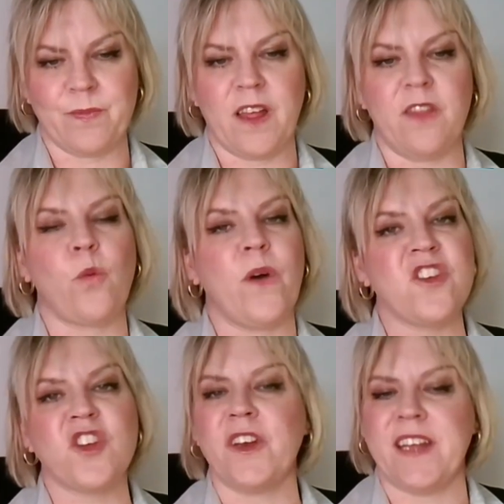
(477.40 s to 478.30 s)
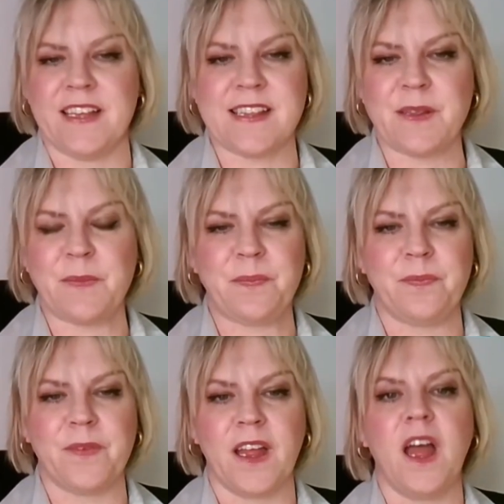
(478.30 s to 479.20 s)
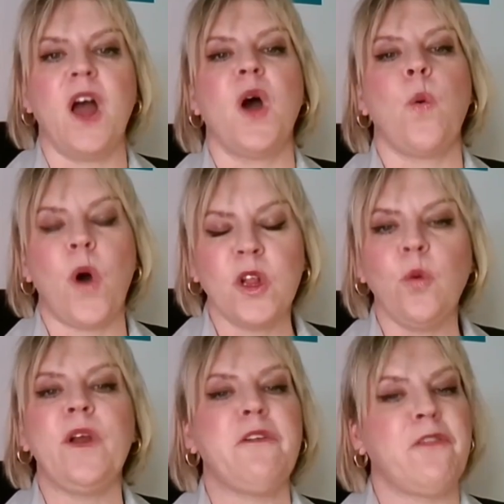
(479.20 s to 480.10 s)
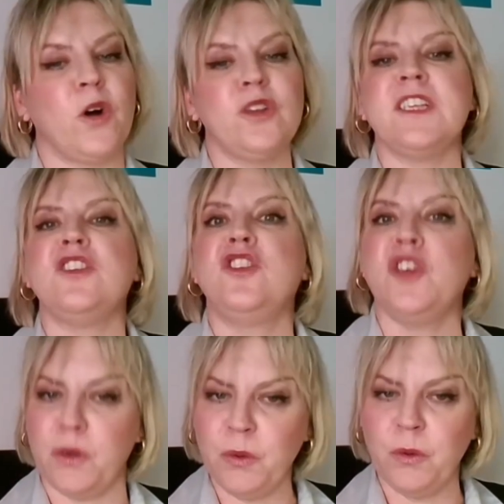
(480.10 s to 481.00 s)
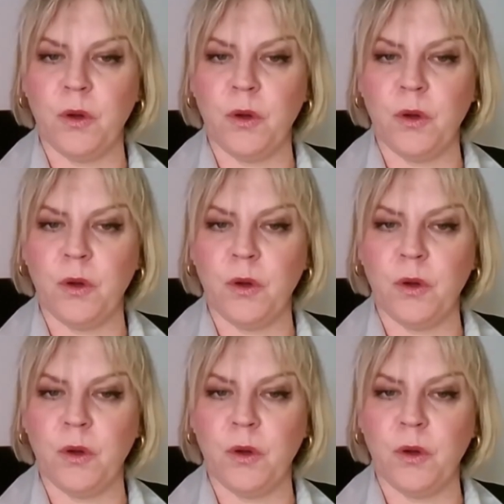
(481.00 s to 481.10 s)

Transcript: The question is, what will Foti do